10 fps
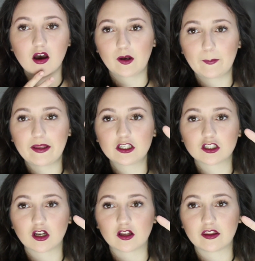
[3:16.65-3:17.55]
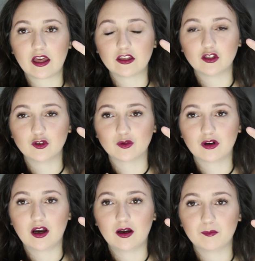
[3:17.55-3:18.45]
I want to make sure that
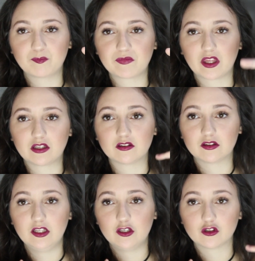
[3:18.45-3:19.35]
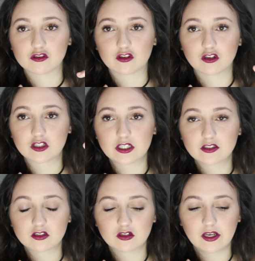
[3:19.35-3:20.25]
you like delete your search
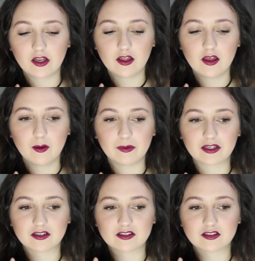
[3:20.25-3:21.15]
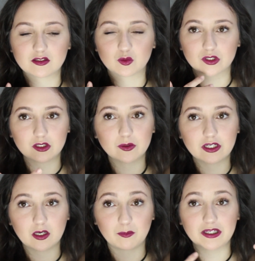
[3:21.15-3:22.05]
history, because it's really
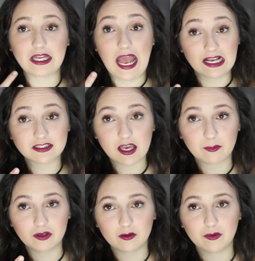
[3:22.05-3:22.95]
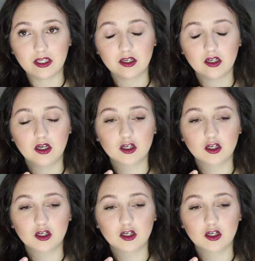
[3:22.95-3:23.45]
weird, but it has happened to me.